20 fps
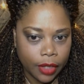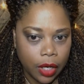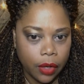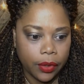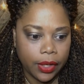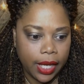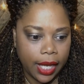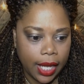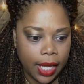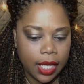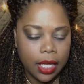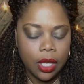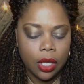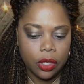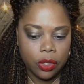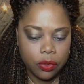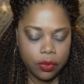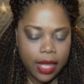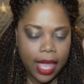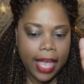Okay?
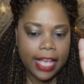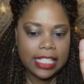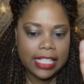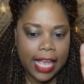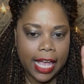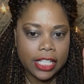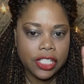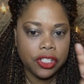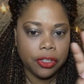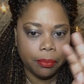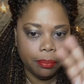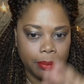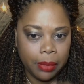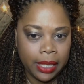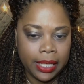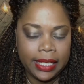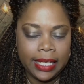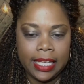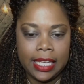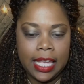You guys got your
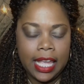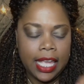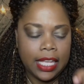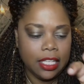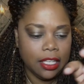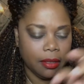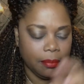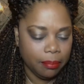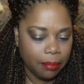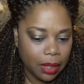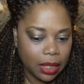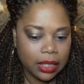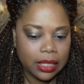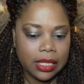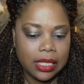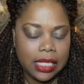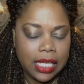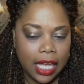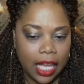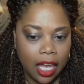money, your
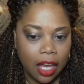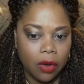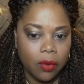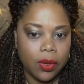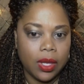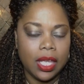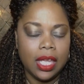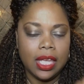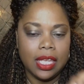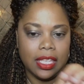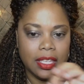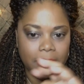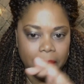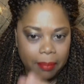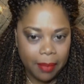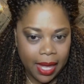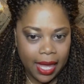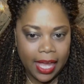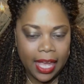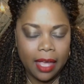military, your
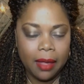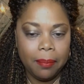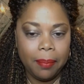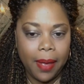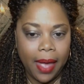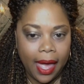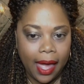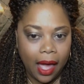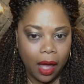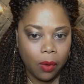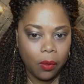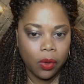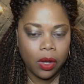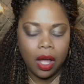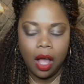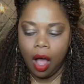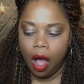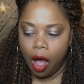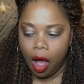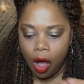
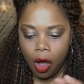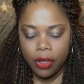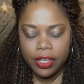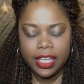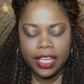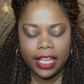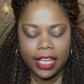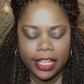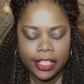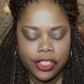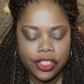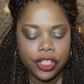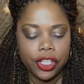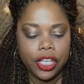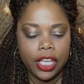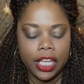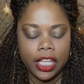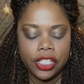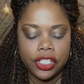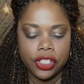manpower, all your
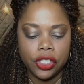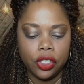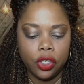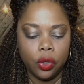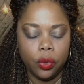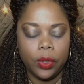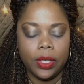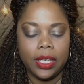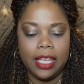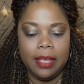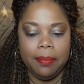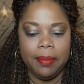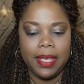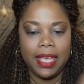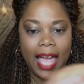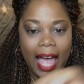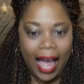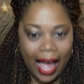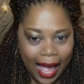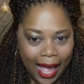ingen ingenuity
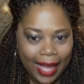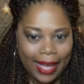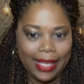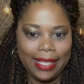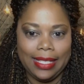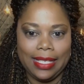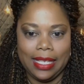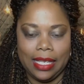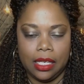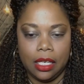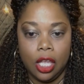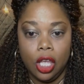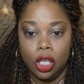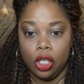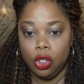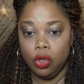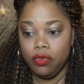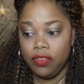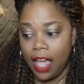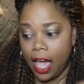behind it.
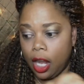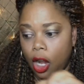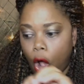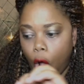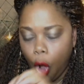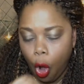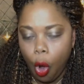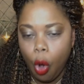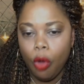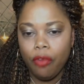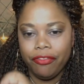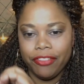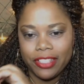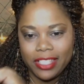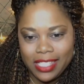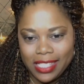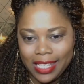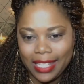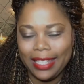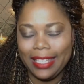You got a whole
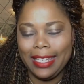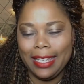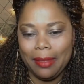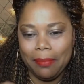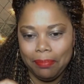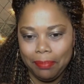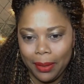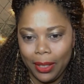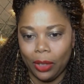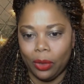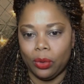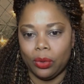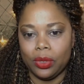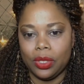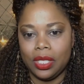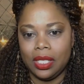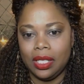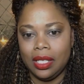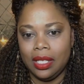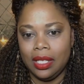facility
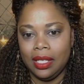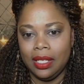built